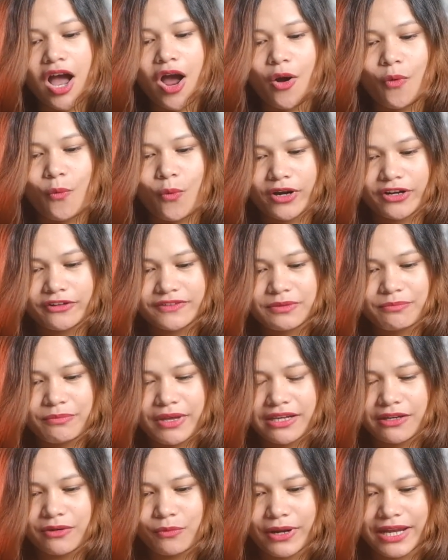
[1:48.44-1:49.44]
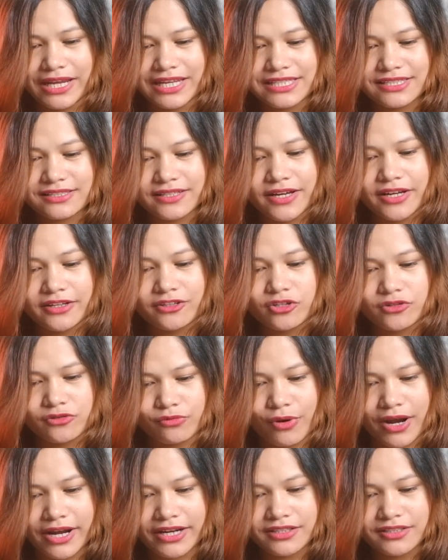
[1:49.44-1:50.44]
One of the many ways they
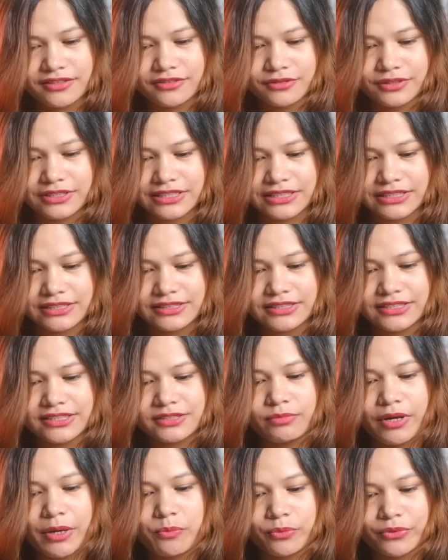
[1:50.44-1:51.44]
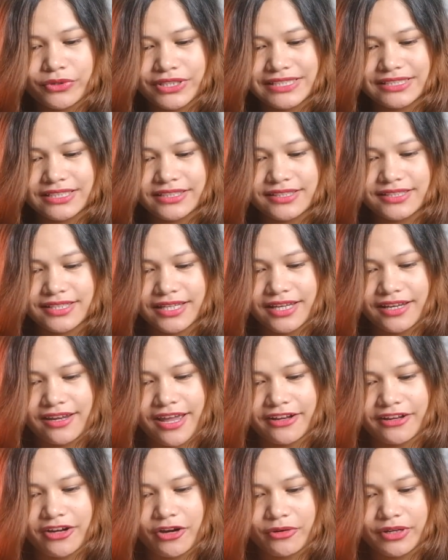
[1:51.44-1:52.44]
try to do this is by presenting
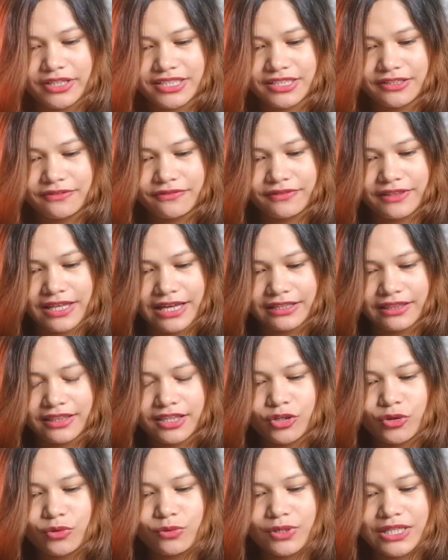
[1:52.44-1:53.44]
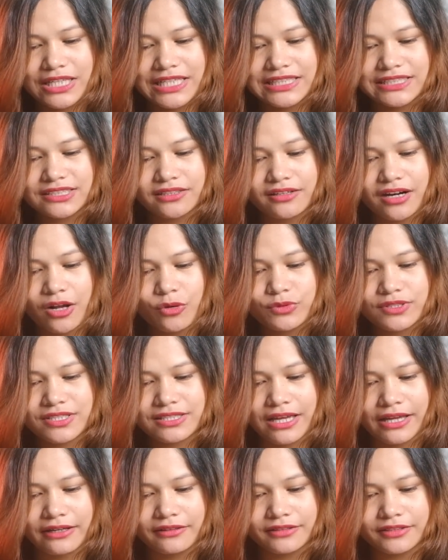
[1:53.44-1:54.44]
a narrative that the Kukis are
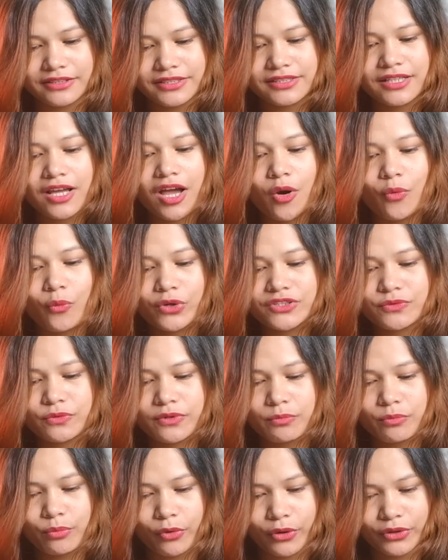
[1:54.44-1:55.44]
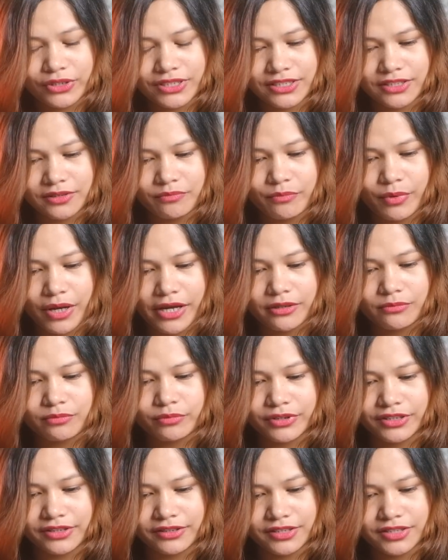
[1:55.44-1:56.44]
outsiders, which were brought in by the
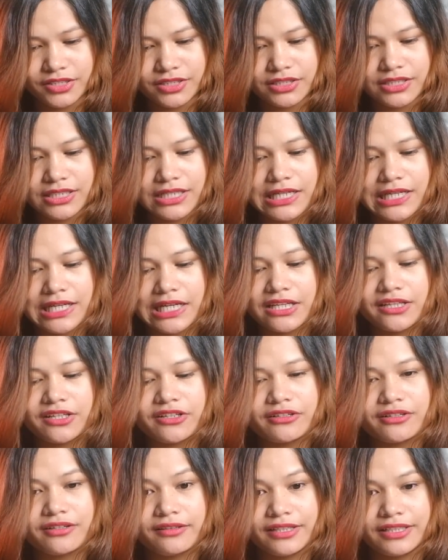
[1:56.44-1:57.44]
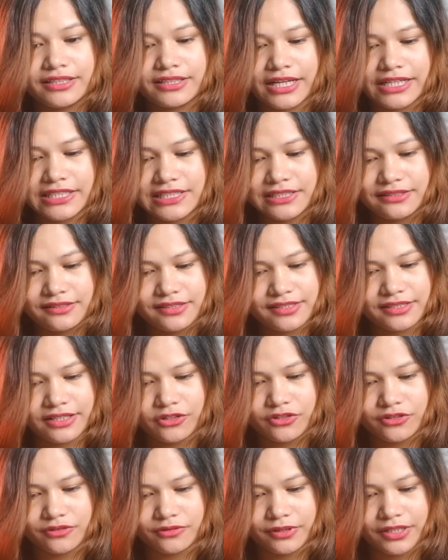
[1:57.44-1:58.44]
British in the early 19th
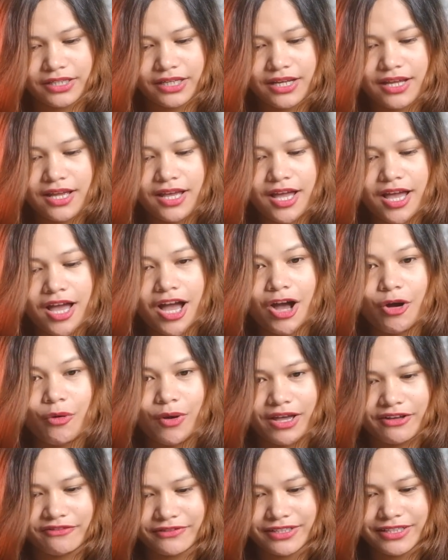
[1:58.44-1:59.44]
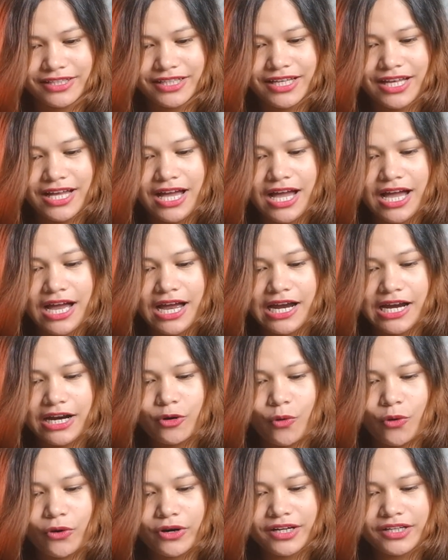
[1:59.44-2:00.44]
century. However,
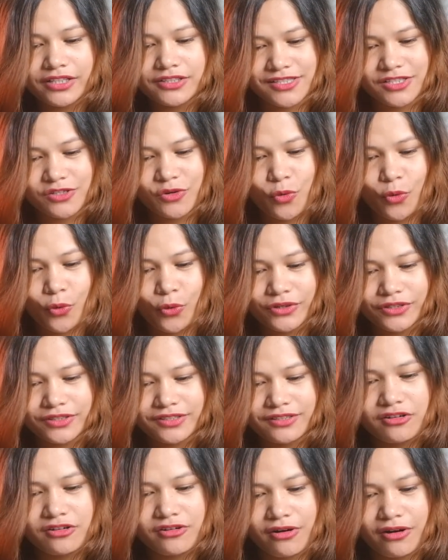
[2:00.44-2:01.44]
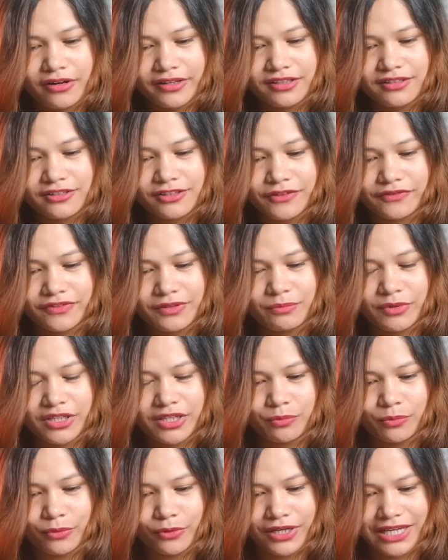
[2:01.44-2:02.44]
according to the court chronicle of the
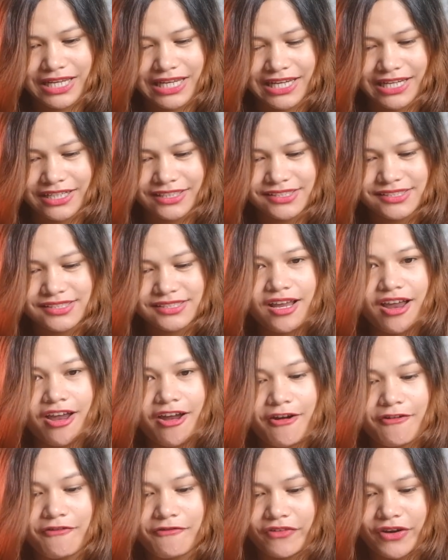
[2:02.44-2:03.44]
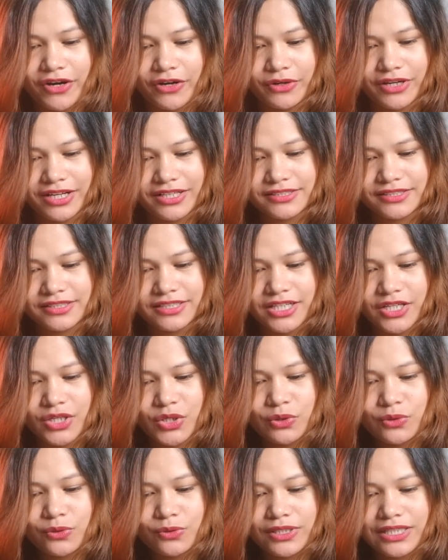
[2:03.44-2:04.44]
Manipur kings, various
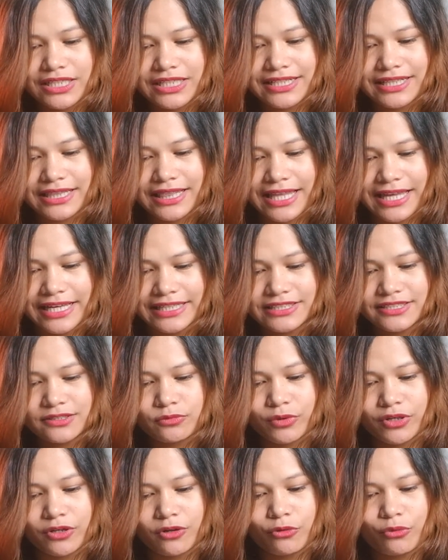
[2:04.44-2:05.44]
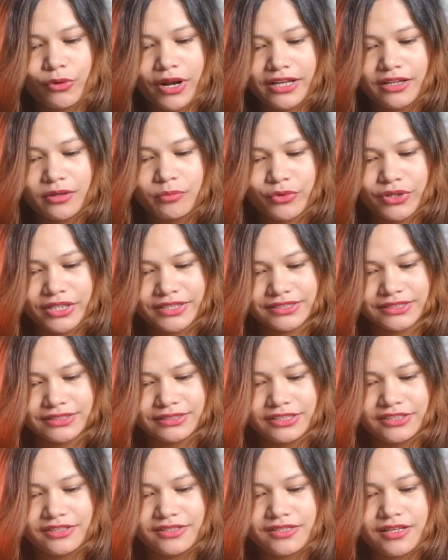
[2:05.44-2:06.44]
Kuki clans were already
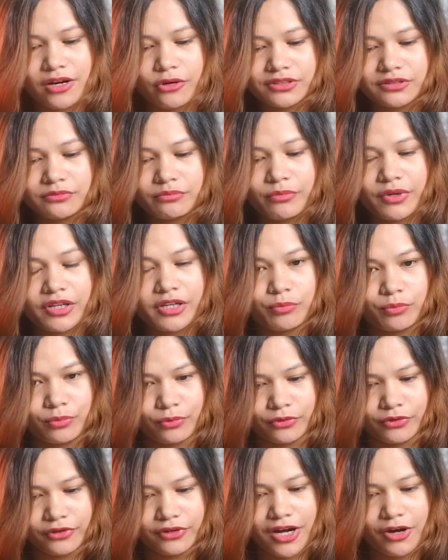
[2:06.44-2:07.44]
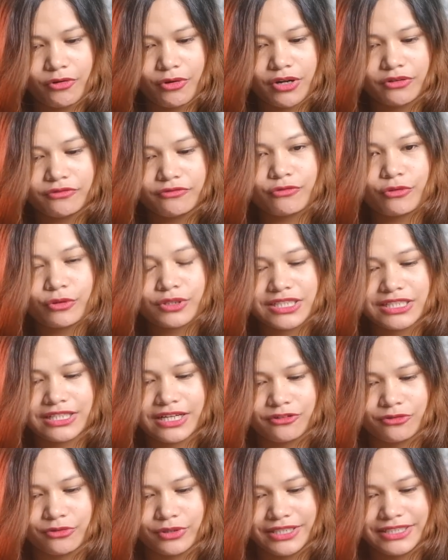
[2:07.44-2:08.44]
present in southern Manipur around
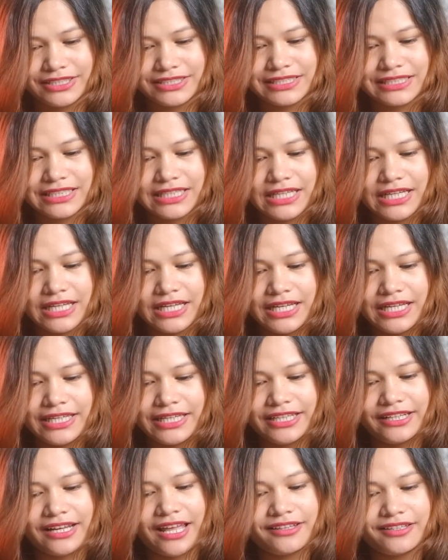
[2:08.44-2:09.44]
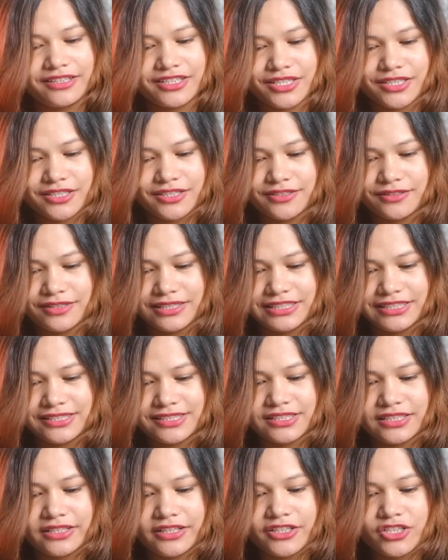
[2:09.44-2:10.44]
1400s. In addition to
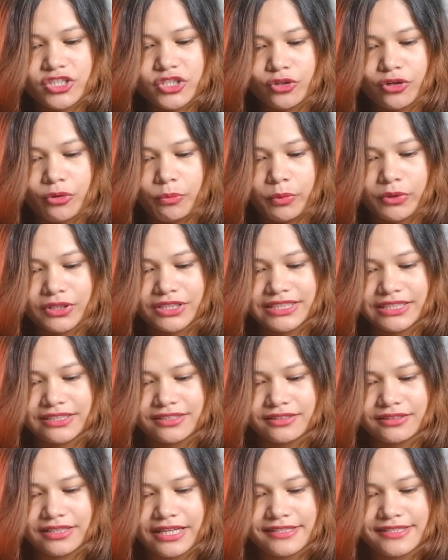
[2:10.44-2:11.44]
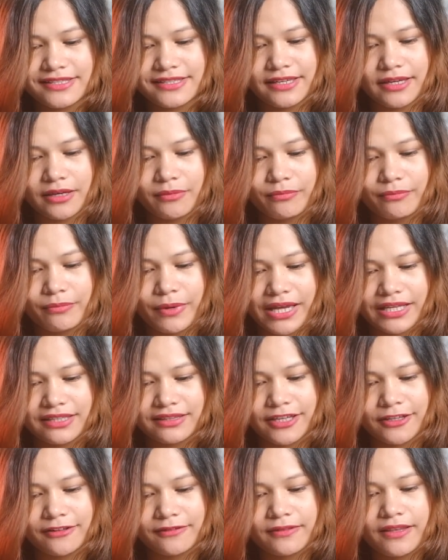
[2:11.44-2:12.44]
this, the geopolitical landscape back
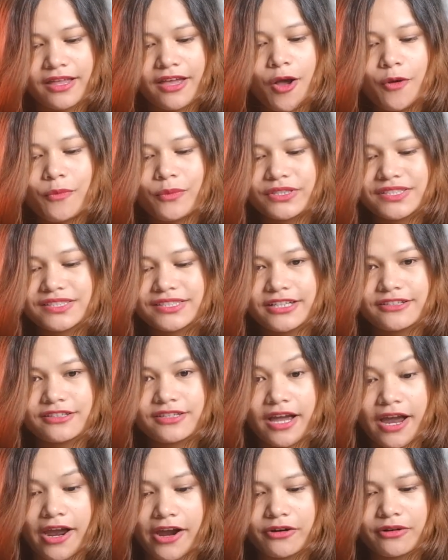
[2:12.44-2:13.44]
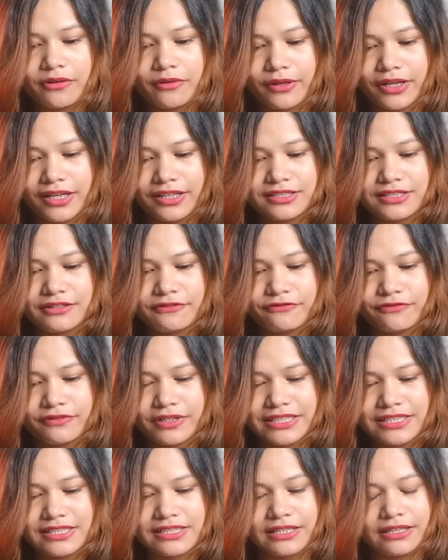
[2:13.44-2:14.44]
then was entirely
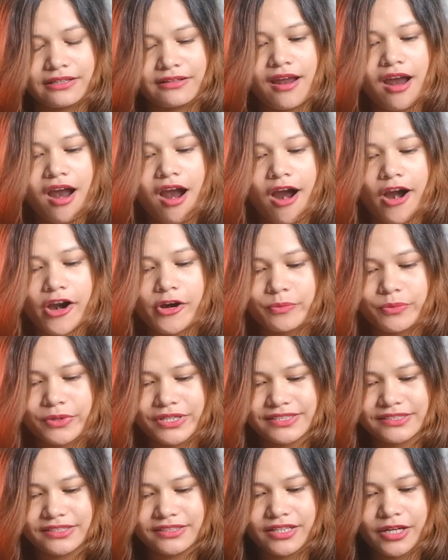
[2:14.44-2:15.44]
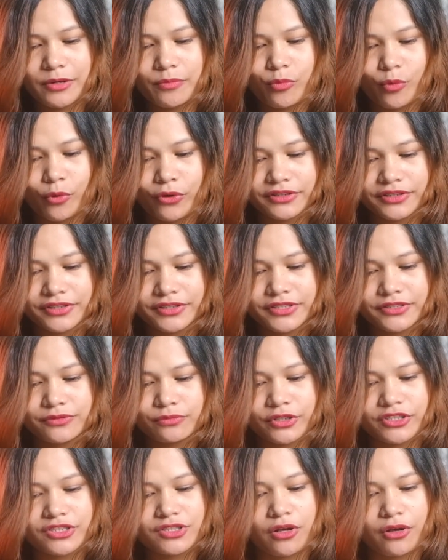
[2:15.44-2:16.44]
different and our present-day borders
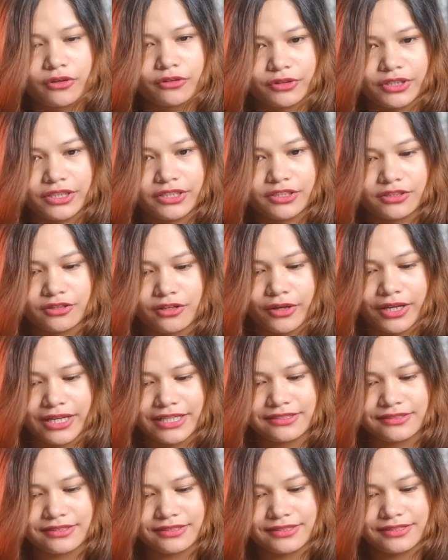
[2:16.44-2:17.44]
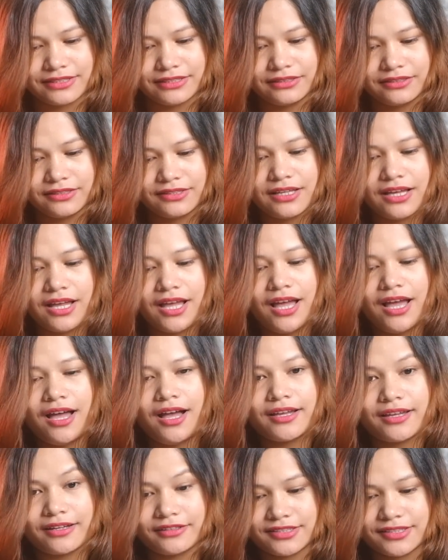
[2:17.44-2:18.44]
were totally non-existent.
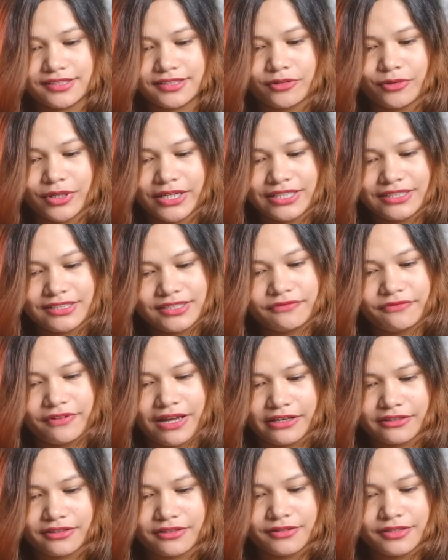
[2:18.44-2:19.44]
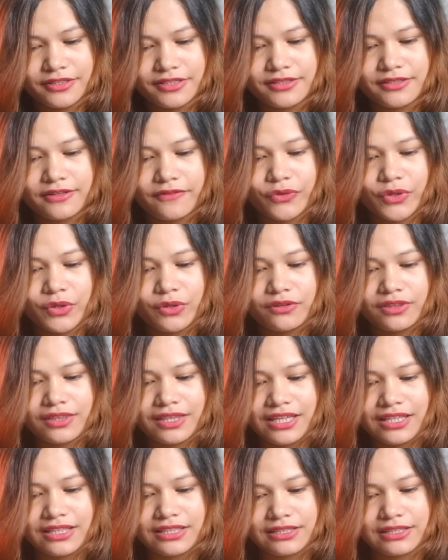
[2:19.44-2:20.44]
Considering these factors, do you
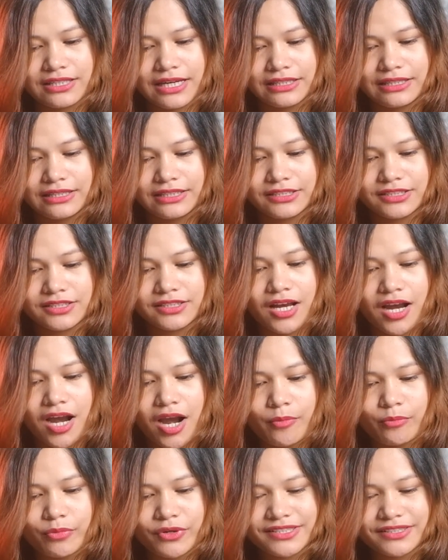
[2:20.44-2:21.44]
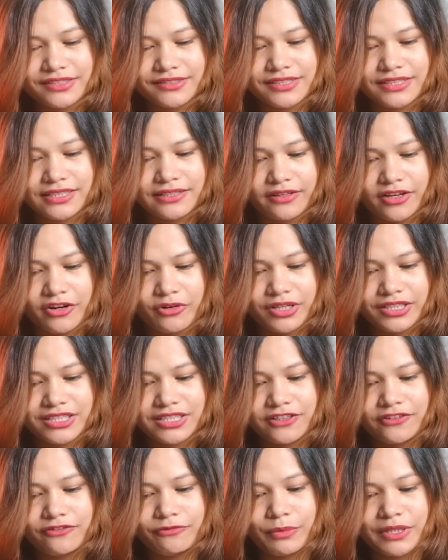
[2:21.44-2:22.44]
think that this presented
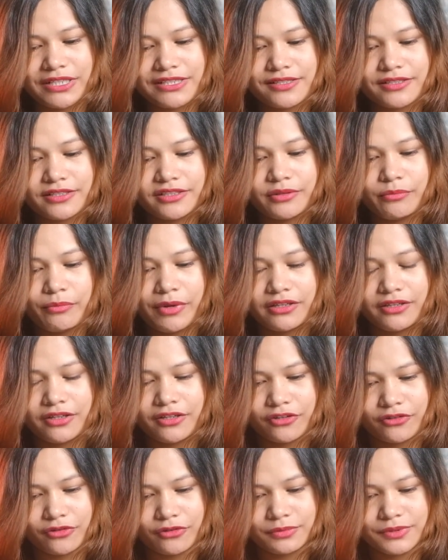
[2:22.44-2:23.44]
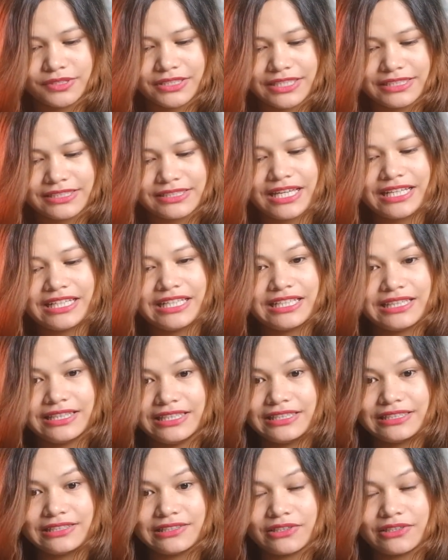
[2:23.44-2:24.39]
narrative by certain Meitei groups has any legal